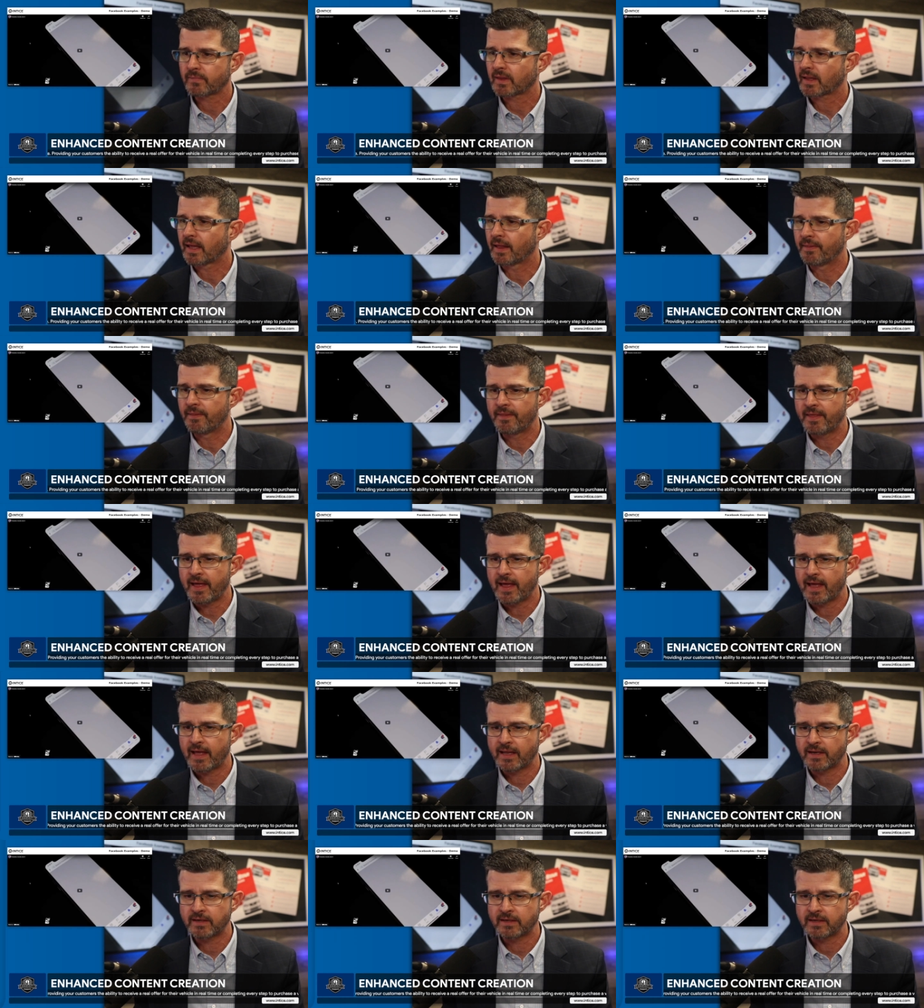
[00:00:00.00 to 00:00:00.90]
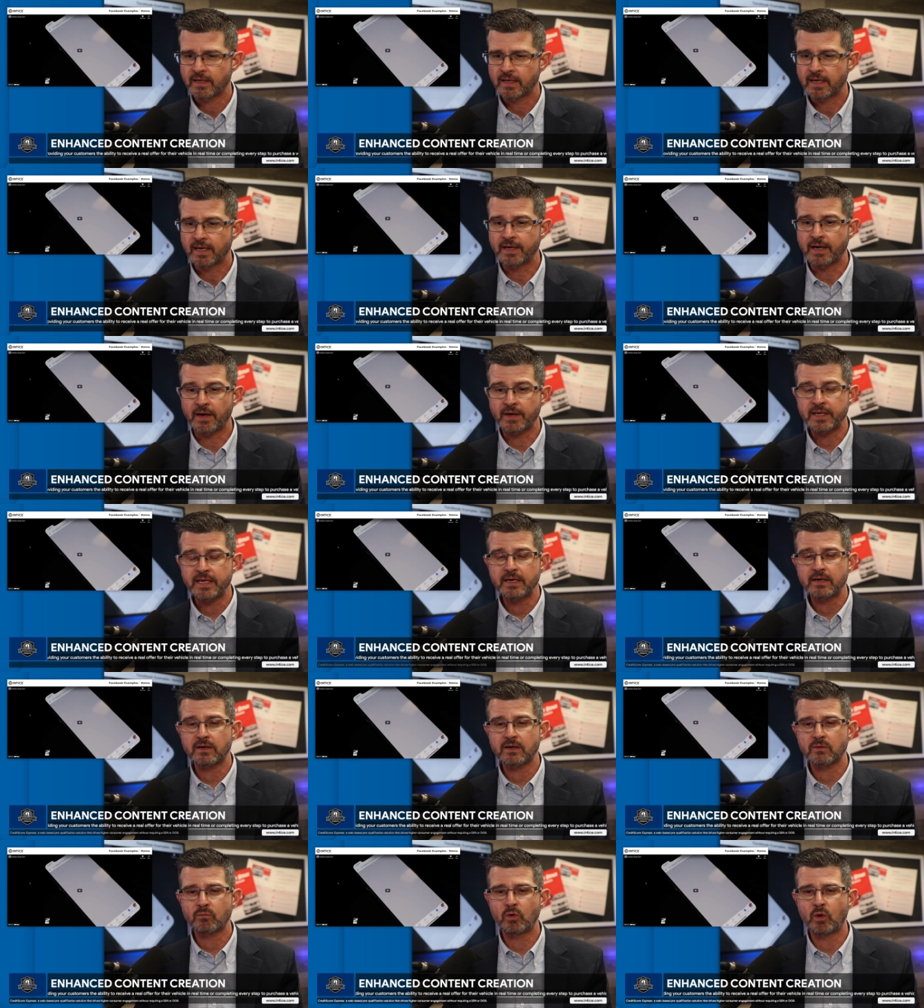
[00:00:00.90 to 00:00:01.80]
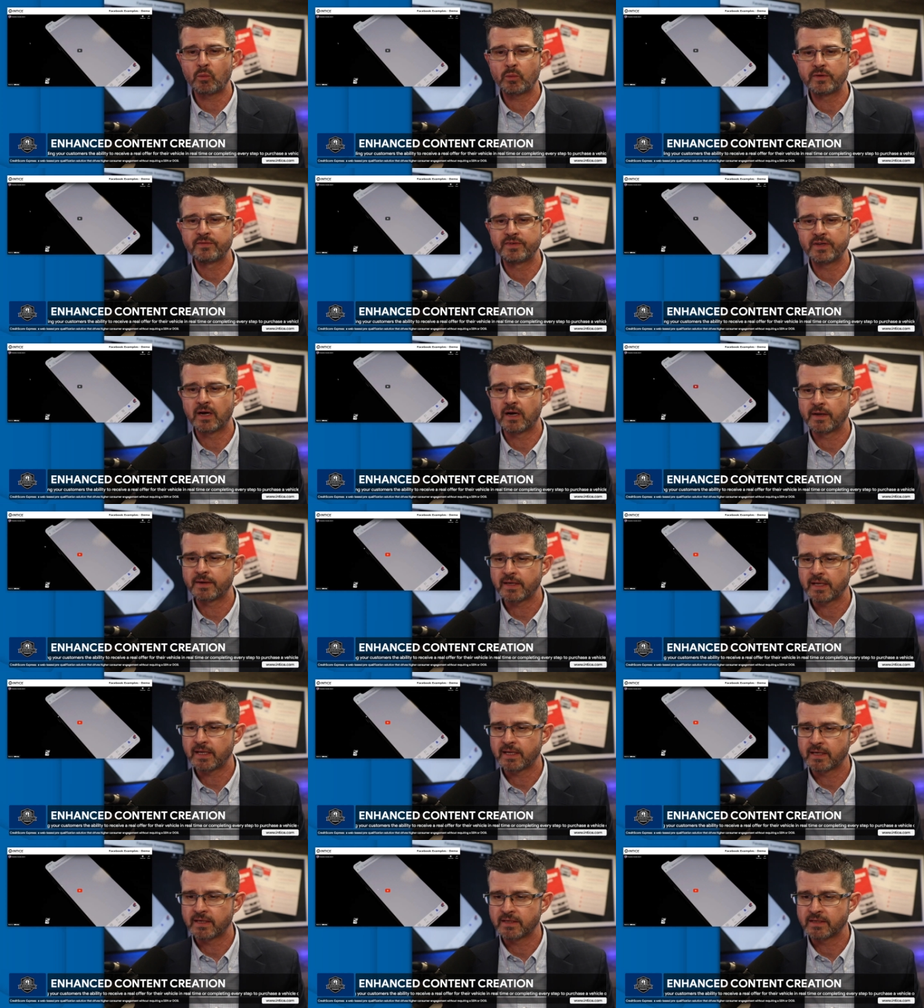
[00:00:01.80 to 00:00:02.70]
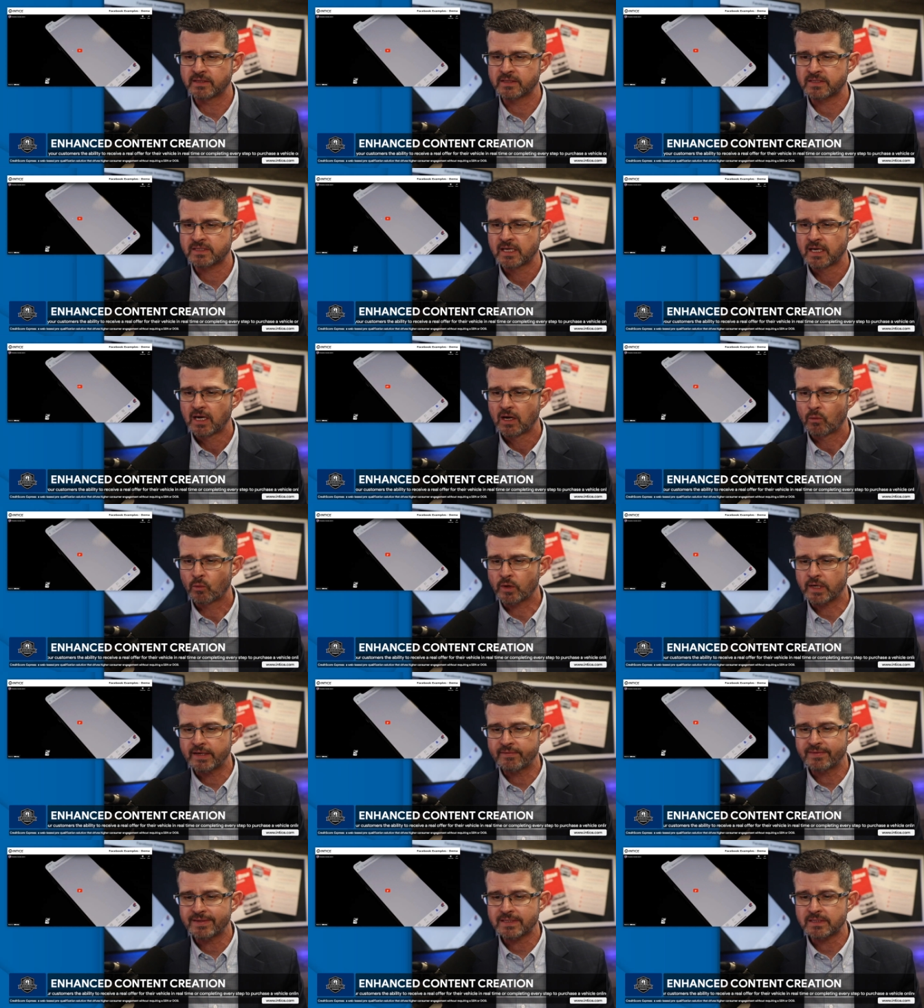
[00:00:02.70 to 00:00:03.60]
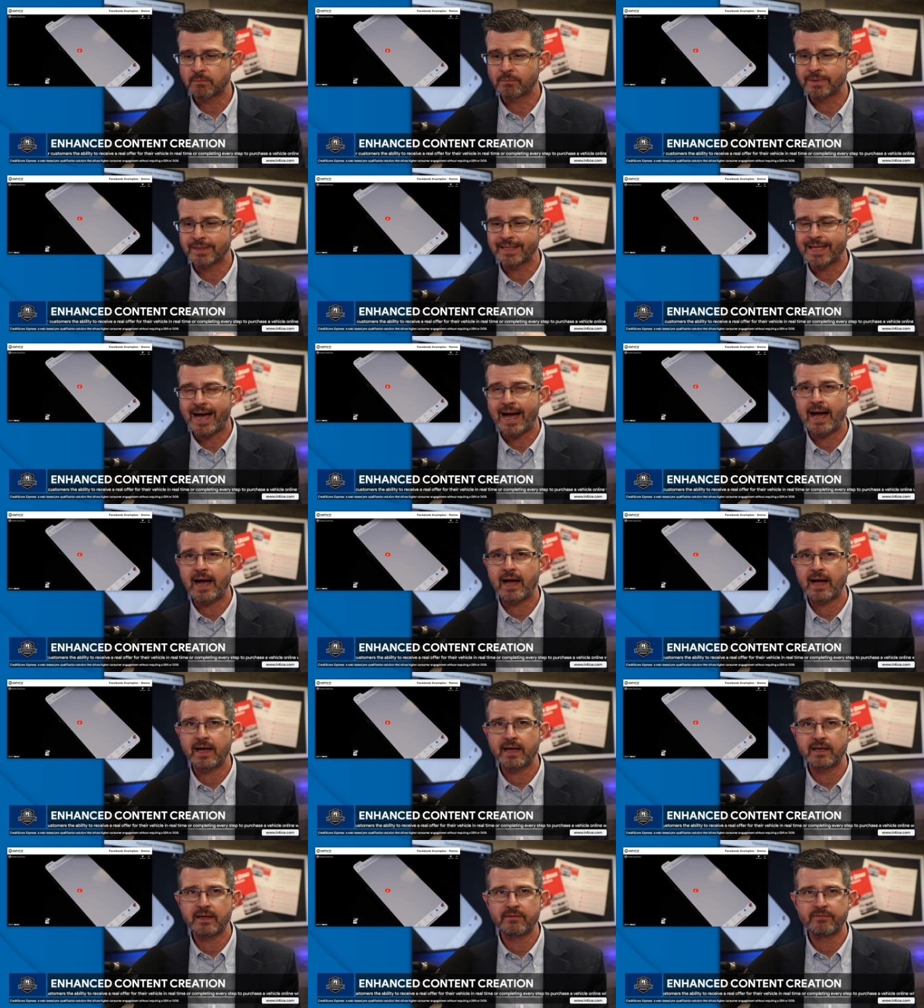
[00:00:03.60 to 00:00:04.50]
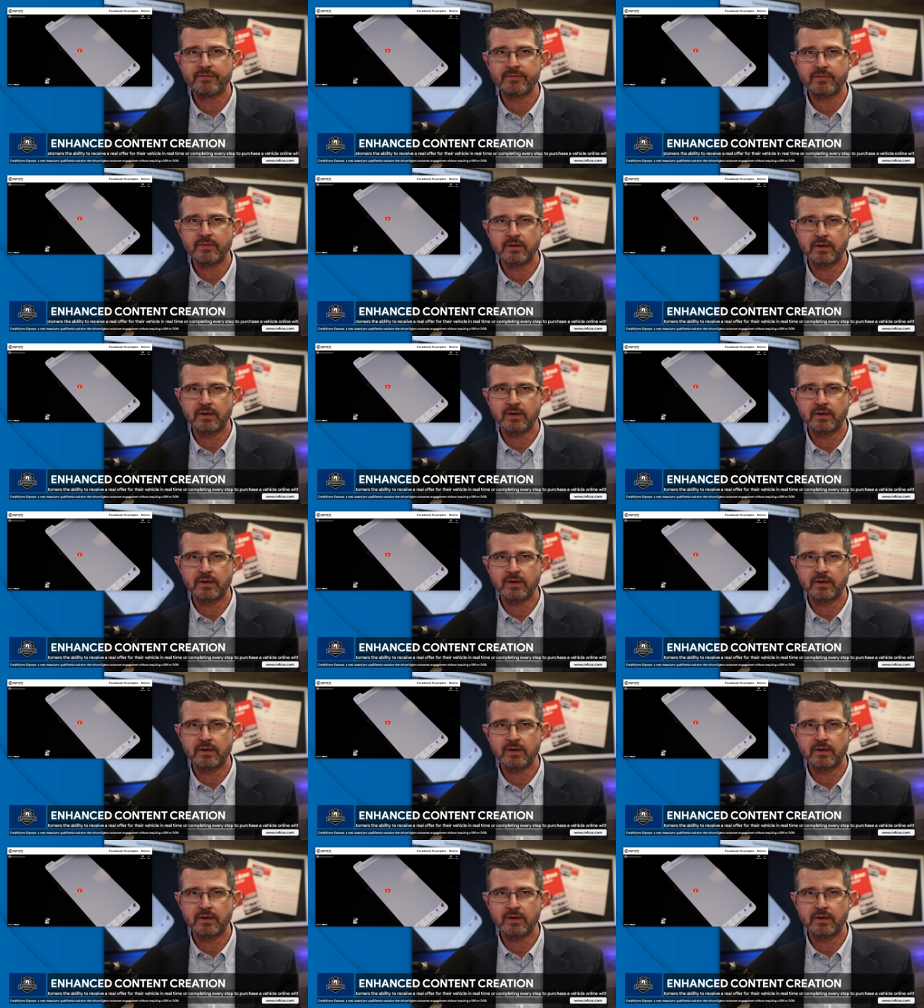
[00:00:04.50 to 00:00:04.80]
And then, now here, what we've done is we're giving some live